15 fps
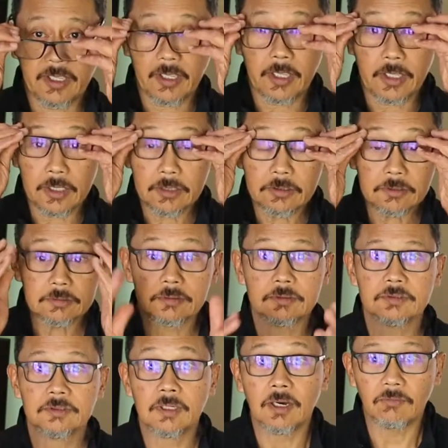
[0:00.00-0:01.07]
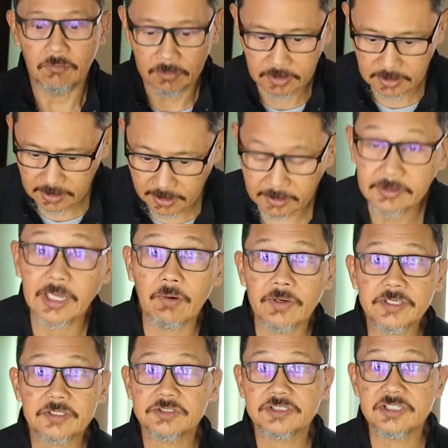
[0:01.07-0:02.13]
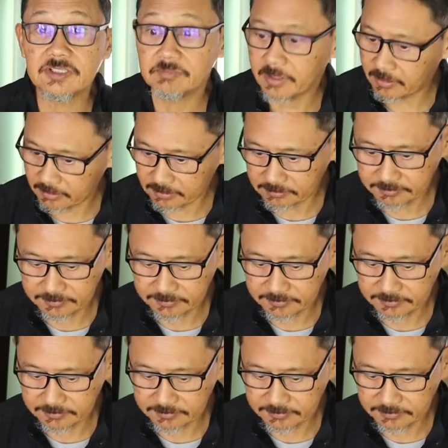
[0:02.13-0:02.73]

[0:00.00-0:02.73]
and voila, now I can see better.